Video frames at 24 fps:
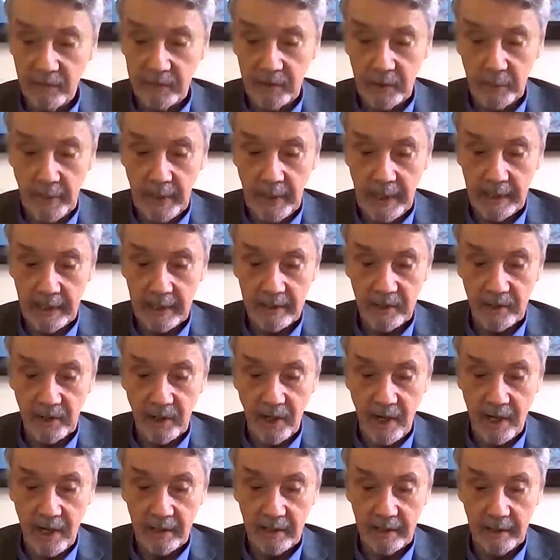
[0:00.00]
of Tibet and
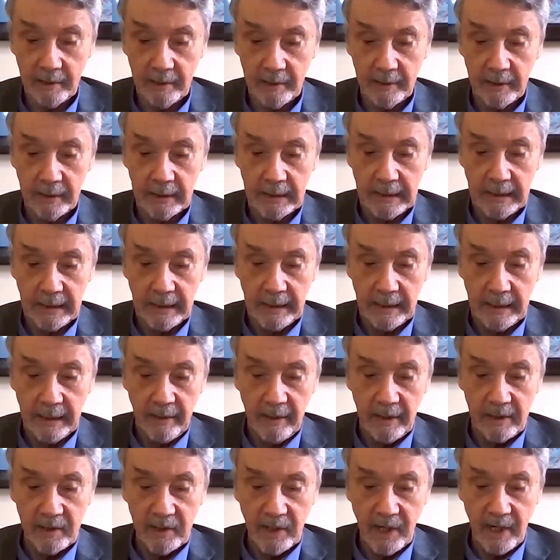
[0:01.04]
China,
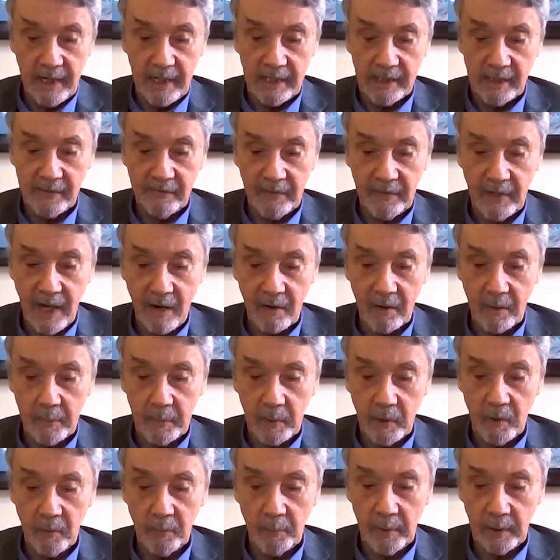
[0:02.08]
the Chinese have not
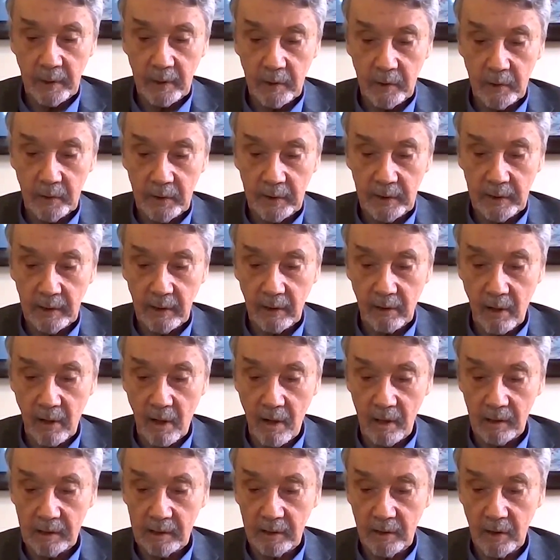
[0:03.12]
removed Brikuti or
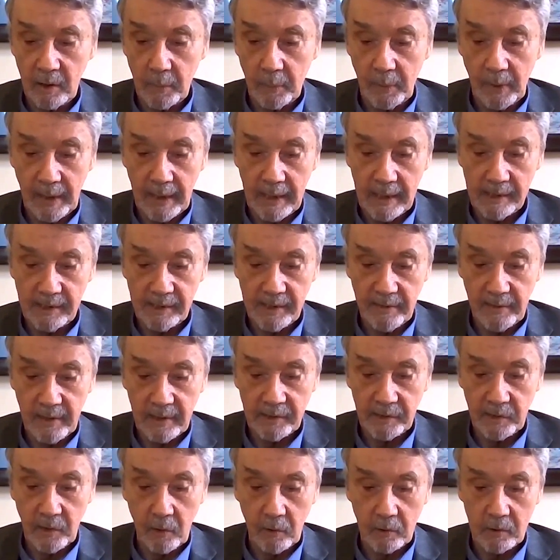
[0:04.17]
altered her place in
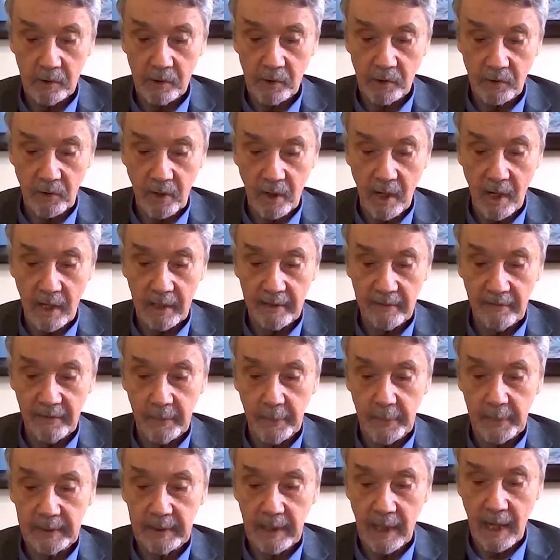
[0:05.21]
this oldest shrine of
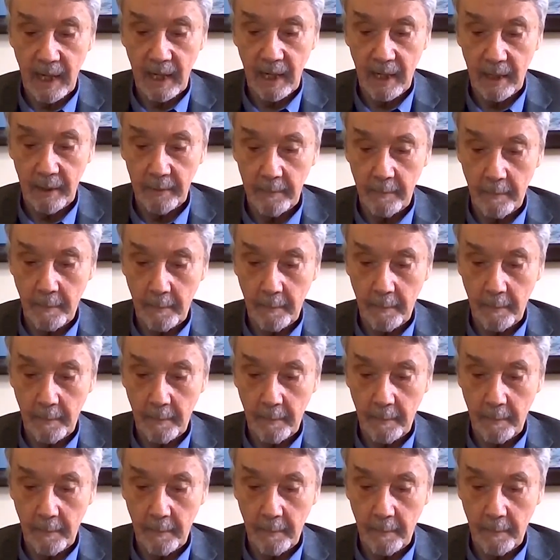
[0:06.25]
the Potala.